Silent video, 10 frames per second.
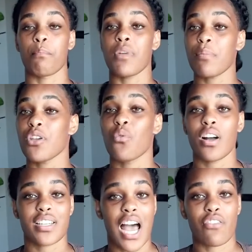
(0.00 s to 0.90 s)
Maybe you
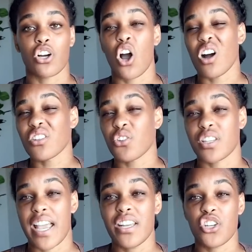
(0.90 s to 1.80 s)
want to have a
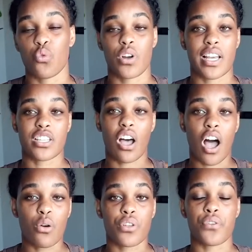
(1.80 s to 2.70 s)
consultation where they
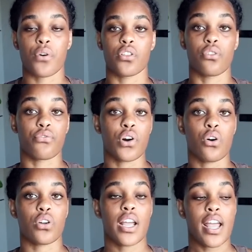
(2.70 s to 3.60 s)
talk with you on the phone